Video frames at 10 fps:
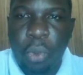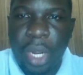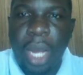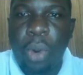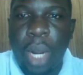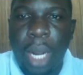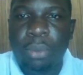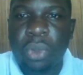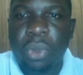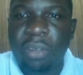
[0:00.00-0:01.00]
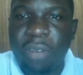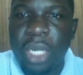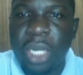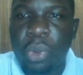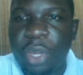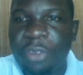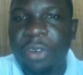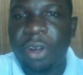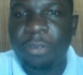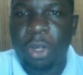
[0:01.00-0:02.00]
we now come to the value
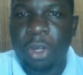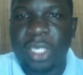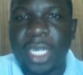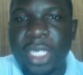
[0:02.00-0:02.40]
if false.